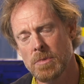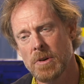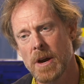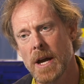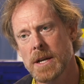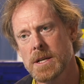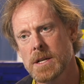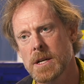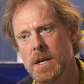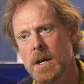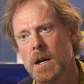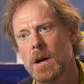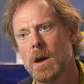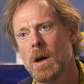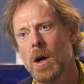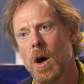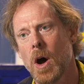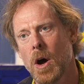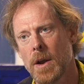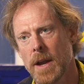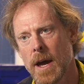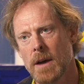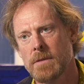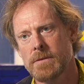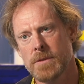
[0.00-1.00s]
pressure
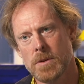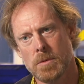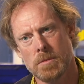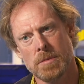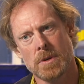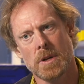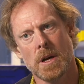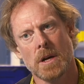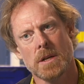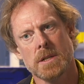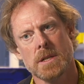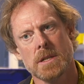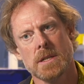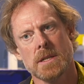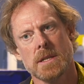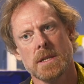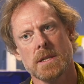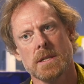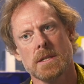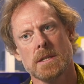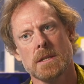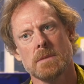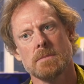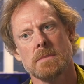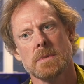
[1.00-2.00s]
on our food production
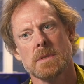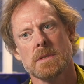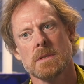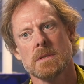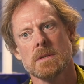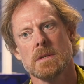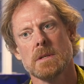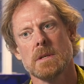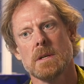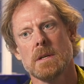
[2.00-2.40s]
systems.